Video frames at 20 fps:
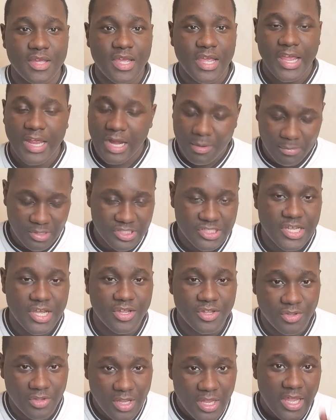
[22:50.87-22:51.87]
And I'm going to tell
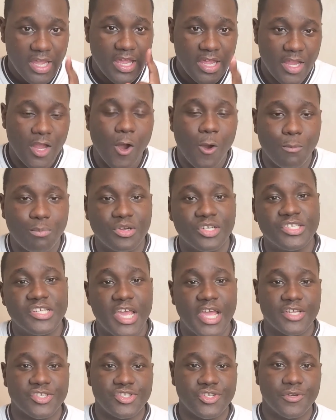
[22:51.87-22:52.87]
you, he going to
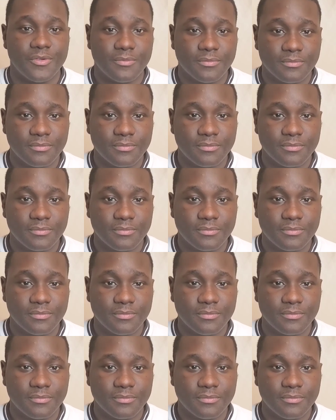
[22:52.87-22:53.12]
protect you.